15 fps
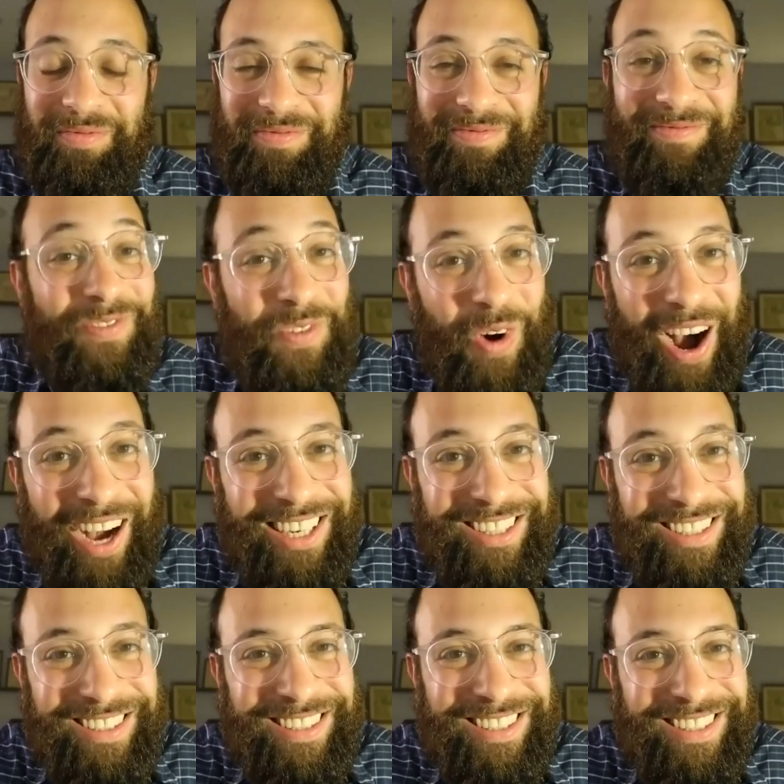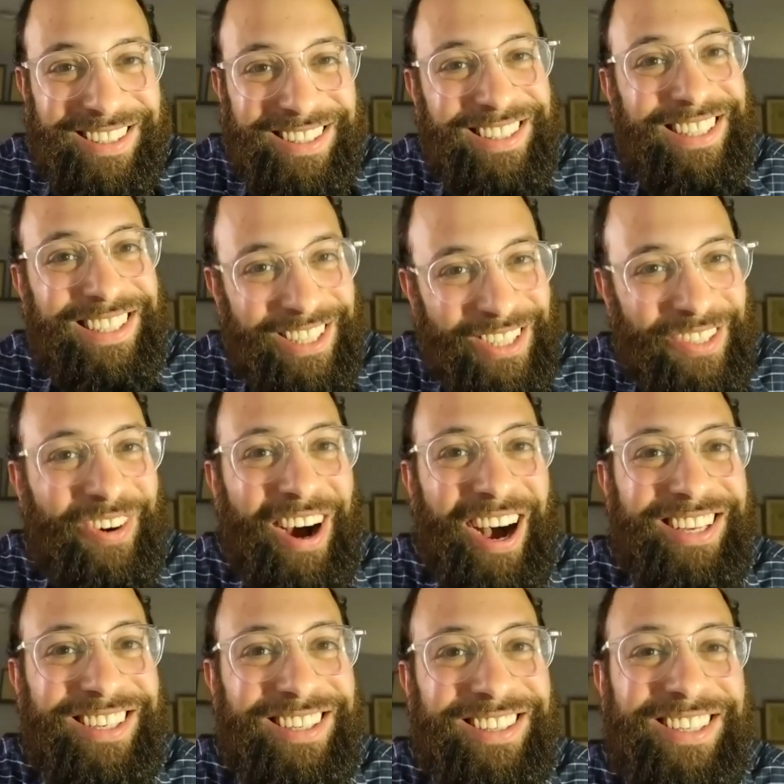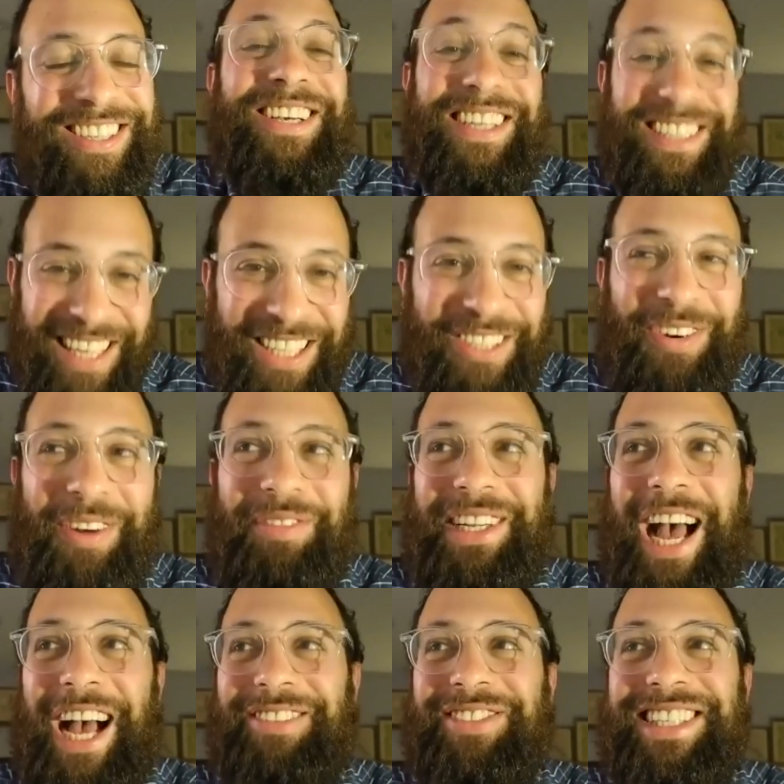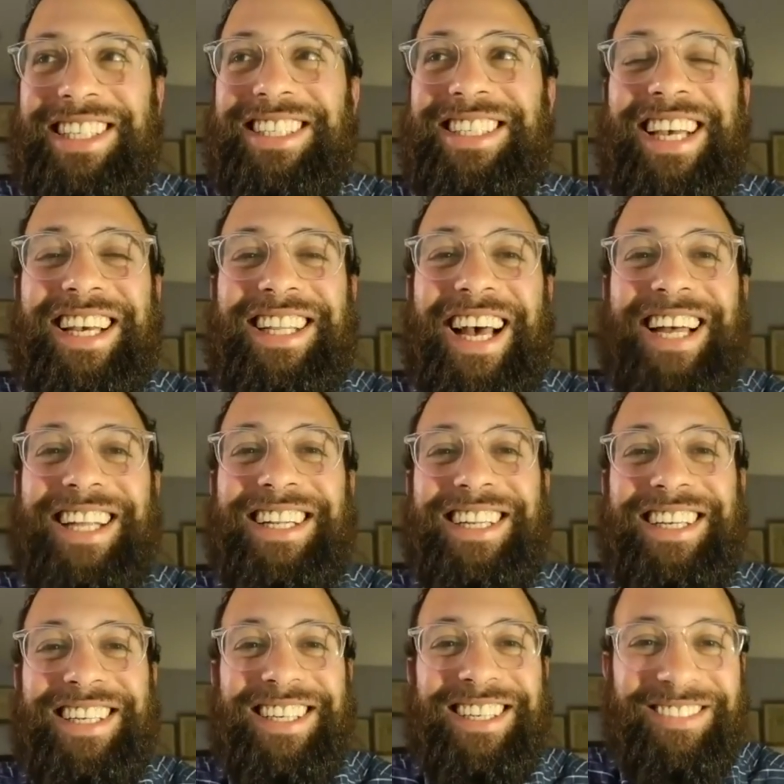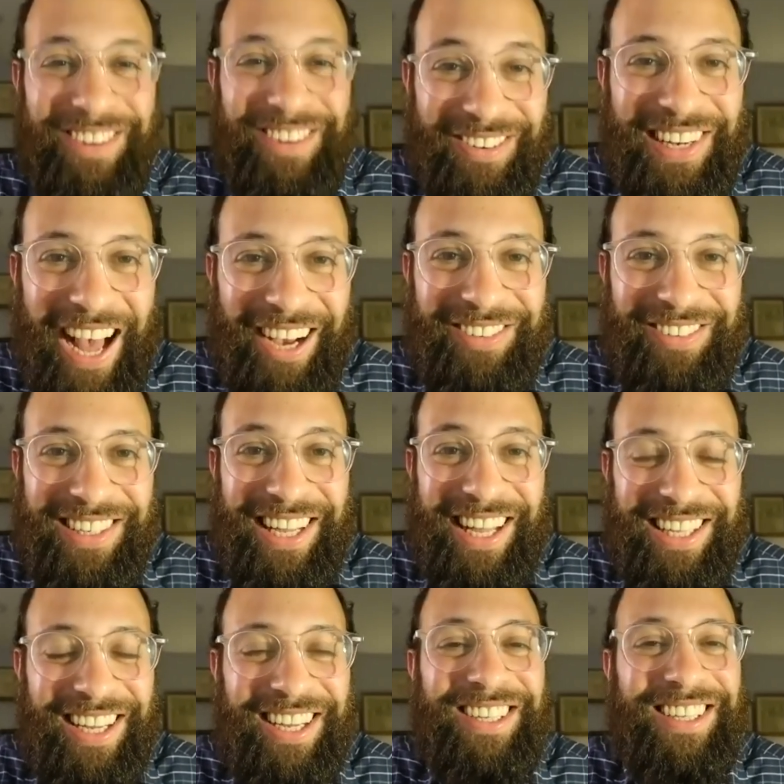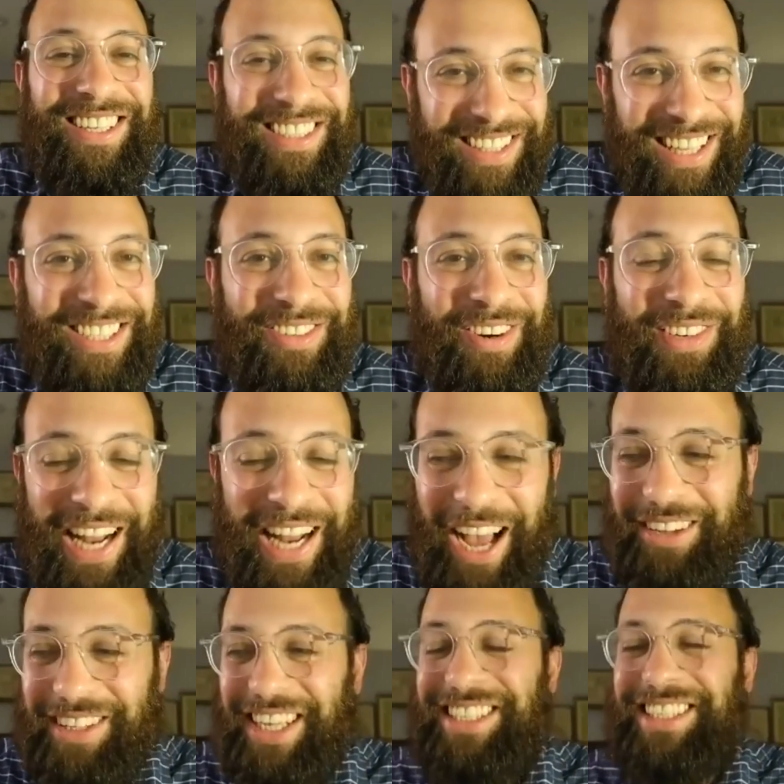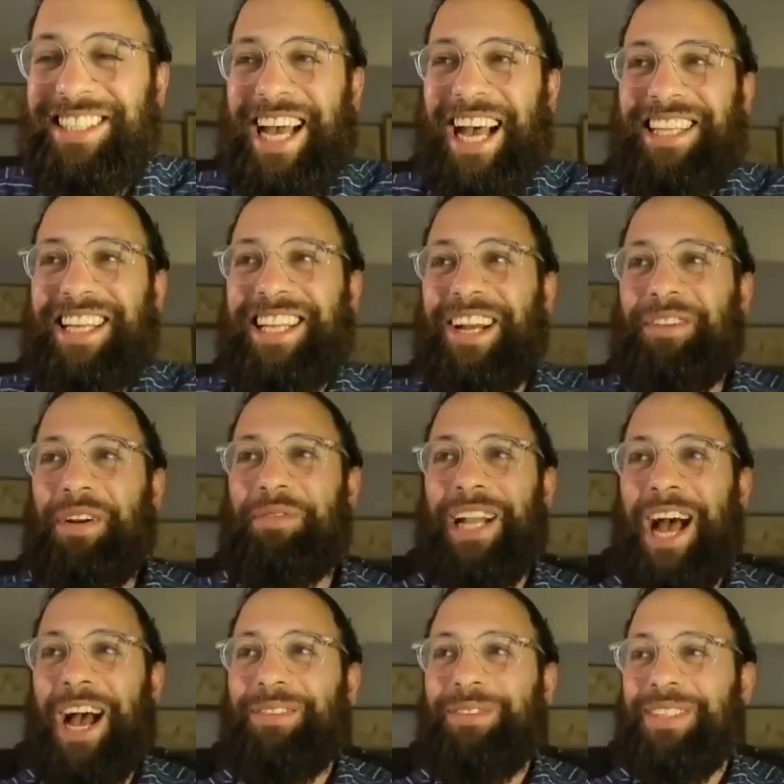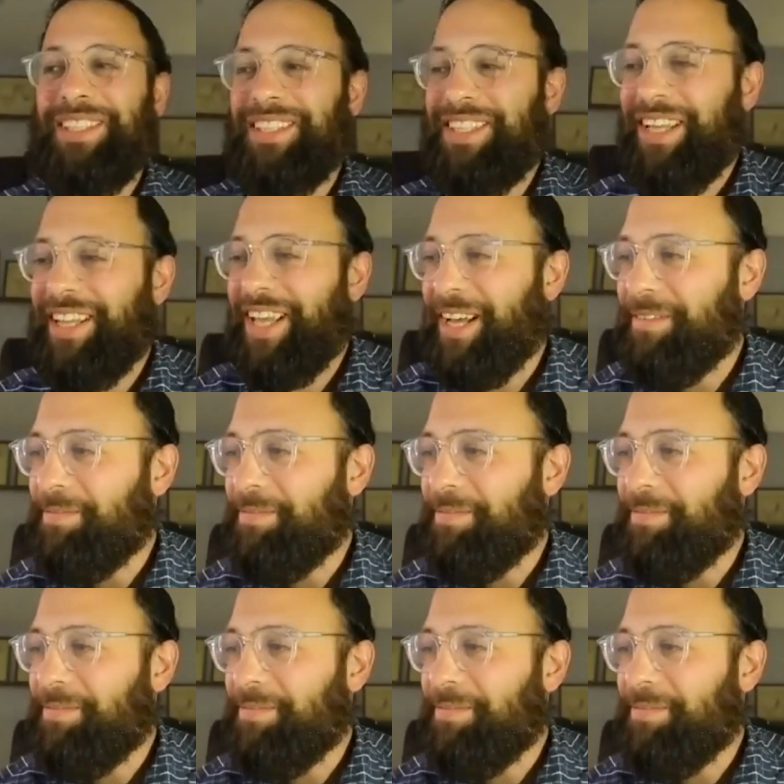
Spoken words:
Wild? It's wild. It takes Rebbe Nachman to say that. Rebbe Nachman takes a tzaddik like Rebbe Nachman to say that.